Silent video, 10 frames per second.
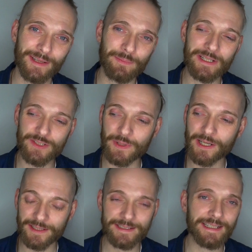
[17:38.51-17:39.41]
that means we
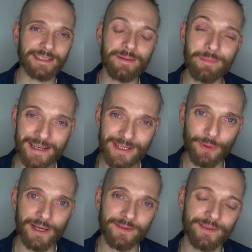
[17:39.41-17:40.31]
can't take them
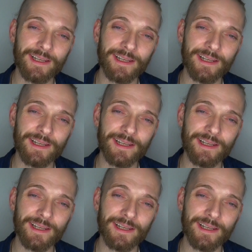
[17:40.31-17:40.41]
anywhere on the